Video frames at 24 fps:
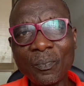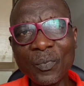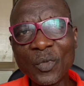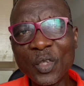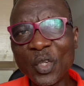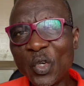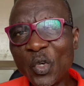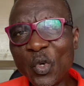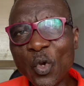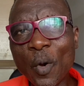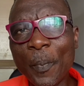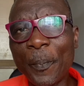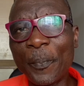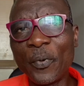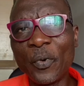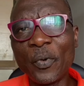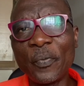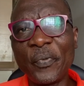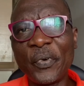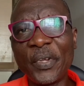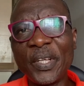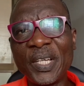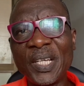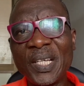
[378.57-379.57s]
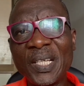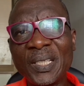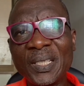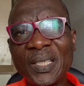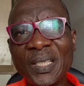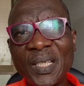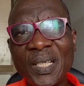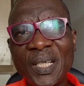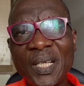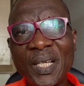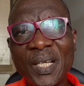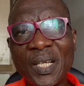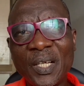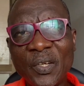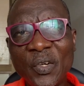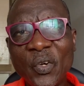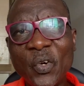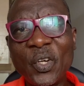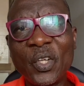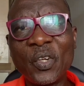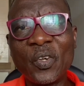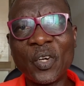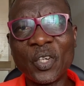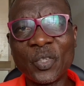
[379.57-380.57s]
No proofreading, no
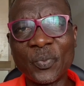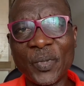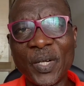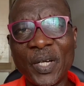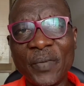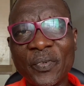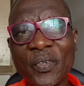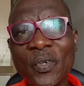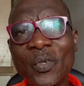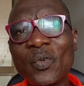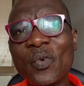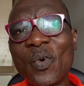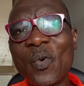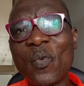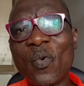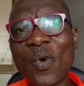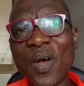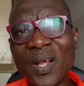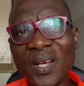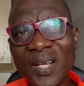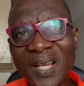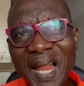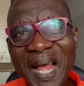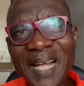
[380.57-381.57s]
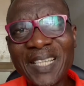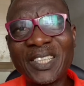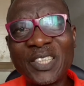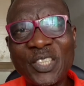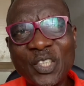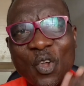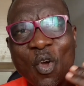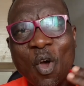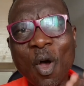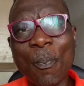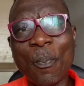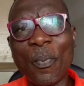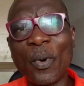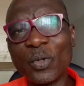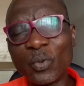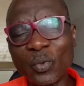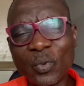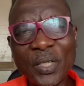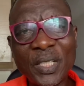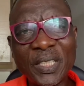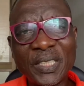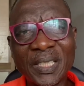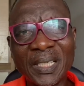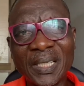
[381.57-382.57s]
rigorous peer review. So you lack the
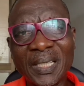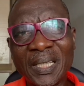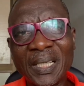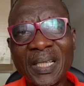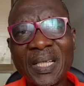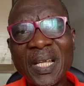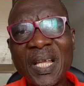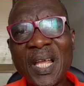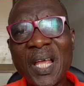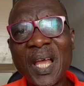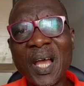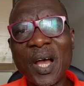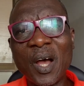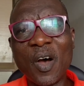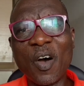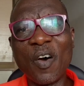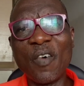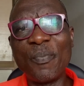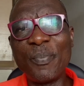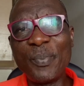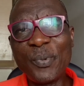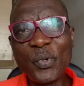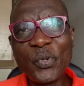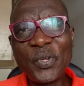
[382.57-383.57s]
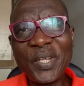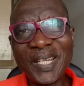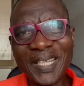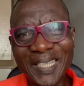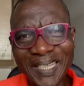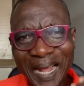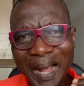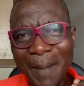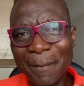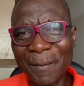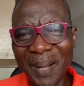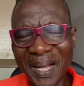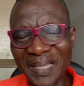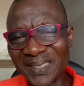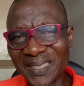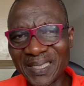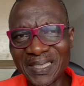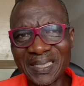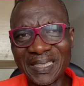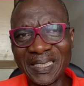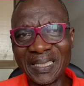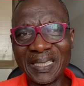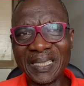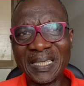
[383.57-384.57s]
opportunity of building
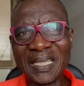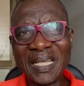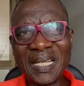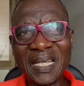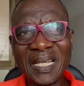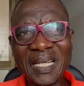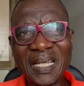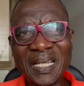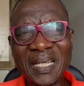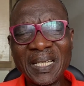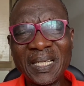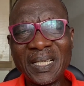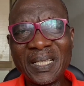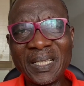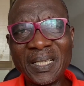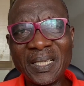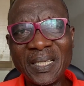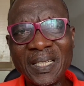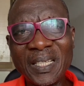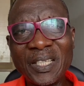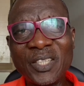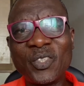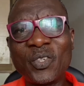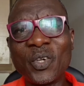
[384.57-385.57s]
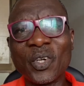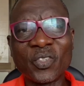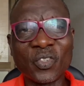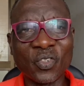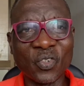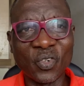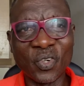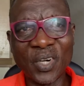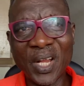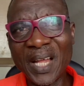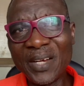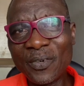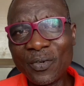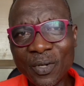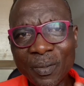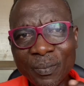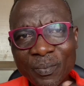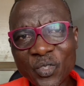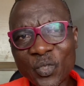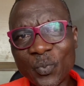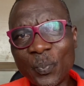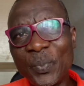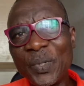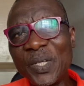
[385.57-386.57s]
capacity. It's just random,
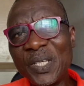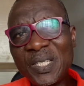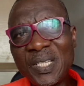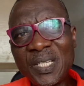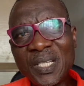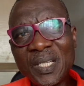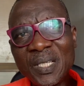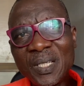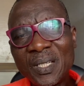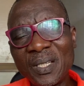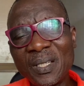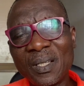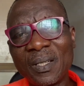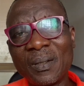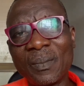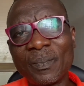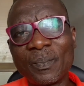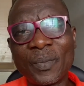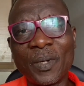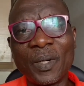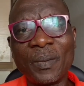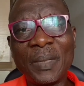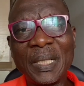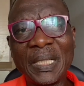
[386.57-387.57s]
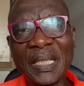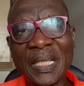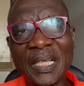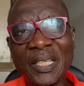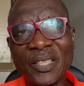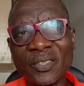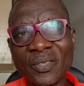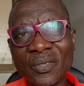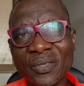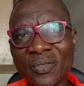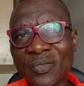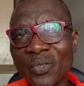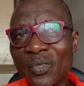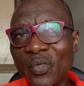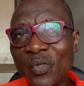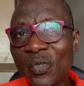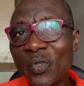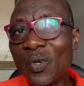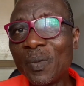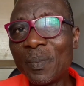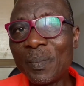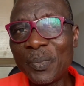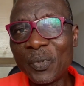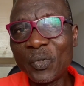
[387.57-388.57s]
speedy publication. So you
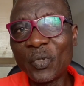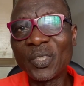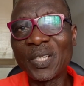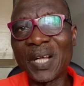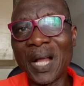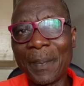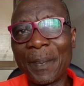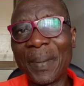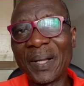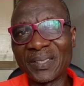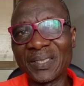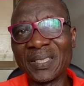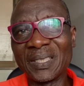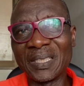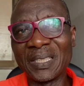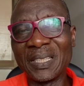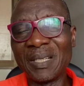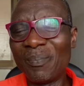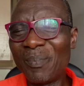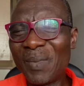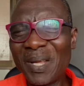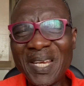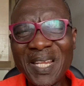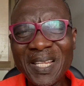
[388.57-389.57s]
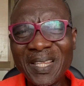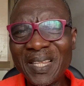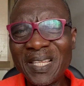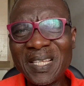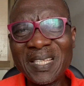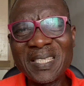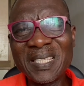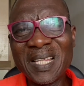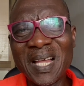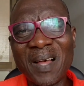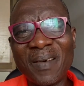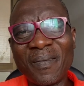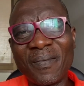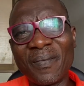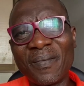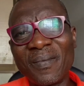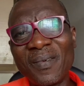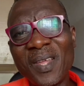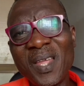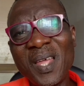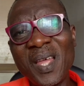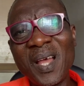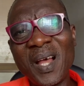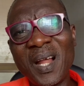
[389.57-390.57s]
don't build capacity. Many things that I've
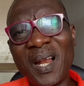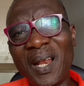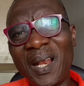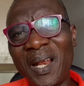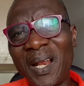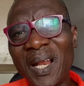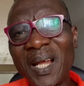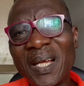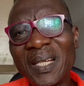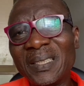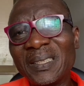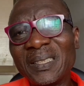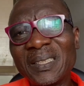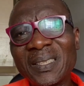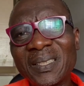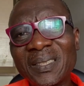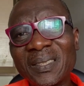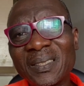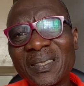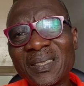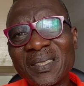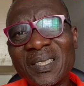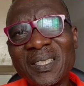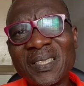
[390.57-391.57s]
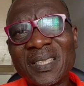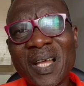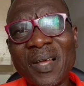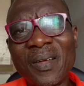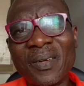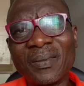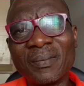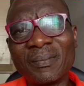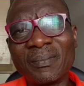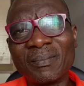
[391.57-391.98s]
learned since I